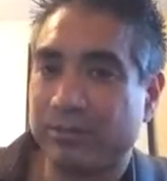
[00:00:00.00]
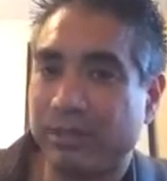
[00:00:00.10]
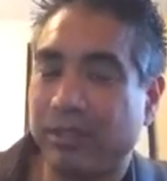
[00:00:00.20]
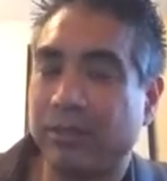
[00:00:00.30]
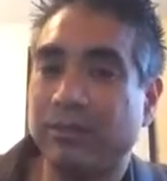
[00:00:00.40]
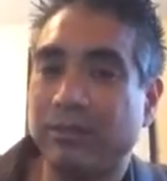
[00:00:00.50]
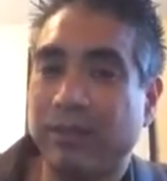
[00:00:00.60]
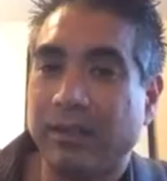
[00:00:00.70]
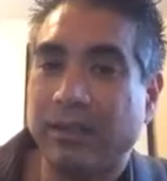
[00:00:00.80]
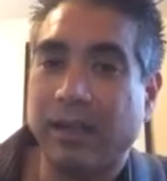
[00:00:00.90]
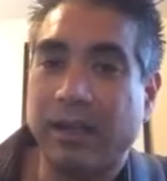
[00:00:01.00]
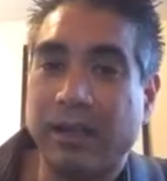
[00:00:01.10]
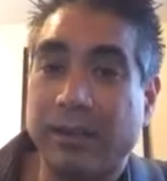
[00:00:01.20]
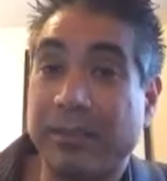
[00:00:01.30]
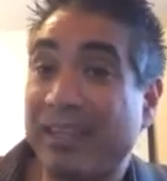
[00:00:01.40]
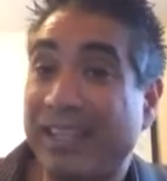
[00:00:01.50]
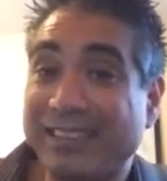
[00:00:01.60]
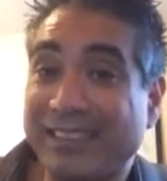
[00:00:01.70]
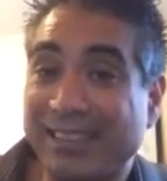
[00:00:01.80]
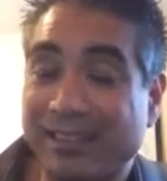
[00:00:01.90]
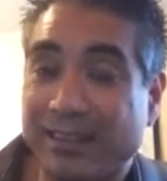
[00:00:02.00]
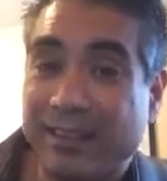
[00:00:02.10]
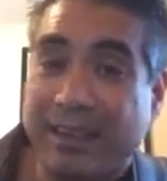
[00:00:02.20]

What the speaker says: you know, and that's it.